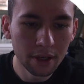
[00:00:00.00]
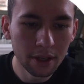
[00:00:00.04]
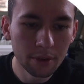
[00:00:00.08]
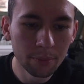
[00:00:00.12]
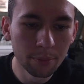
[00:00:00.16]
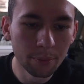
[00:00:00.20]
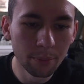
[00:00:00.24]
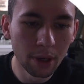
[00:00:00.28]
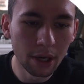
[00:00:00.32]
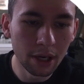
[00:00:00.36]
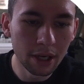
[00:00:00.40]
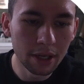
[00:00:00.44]

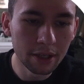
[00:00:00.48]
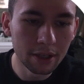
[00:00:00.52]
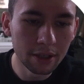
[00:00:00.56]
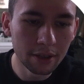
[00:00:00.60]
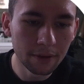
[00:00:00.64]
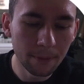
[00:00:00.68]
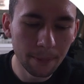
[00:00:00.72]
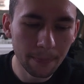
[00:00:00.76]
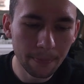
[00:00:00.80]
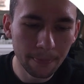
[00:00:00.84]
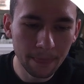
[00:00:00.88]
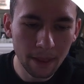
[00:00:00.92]
but
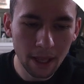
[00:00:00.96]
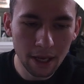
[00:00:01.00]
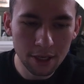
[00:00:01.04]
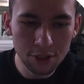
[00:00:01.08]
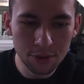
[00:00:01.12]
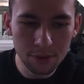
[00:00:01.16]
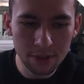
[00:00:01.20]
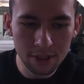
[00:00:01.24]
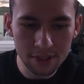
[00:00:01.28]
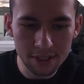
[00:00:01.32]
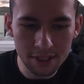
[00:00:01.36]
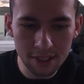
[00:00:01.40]
as
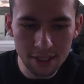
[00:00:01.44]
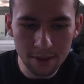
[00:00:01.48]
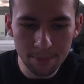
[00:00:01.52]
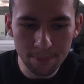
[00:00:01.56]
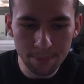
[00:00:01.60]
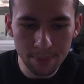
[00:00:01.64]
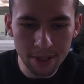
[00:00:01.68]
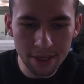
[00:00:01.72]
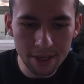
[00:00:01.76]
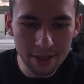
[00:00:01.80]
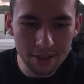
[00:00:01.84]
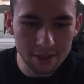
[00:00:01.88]
you can see,
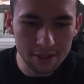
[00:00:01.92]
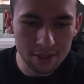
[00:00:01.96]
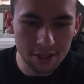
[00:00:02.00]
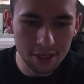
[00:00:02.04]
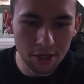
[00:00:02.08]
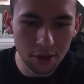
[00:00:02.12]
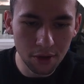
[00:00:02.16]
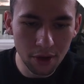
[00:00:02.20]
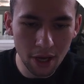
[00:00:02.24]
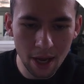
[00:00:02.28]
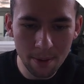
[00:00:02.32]
P is steel,